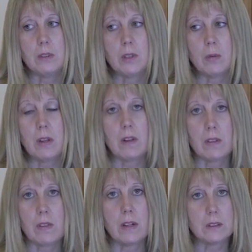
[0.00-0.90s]
So we think
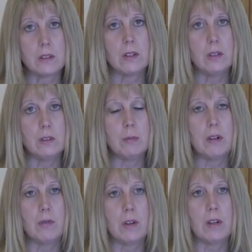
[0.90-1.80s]
that that's a huge
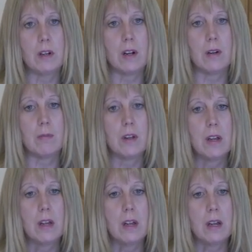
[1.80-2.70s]
benefit.
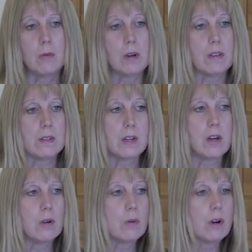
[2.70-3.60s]
When in the
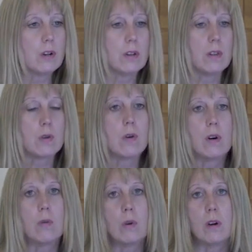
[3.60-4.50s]
Scio world and the
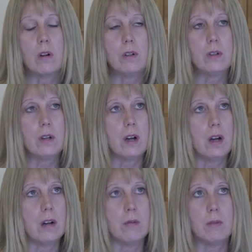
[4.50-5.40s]
Core world,
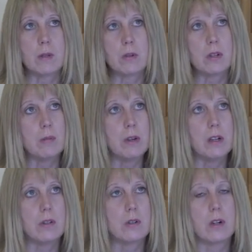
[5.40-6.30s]
especially
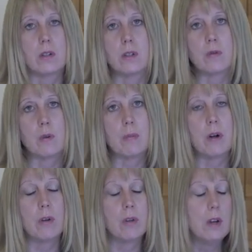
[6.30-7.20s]
being instructors for
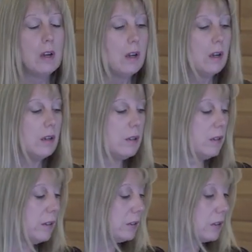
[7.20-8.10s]
both,
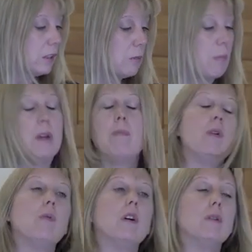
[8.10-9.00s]
excuse me,
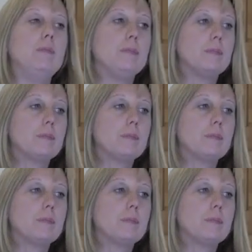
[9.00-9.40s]
people were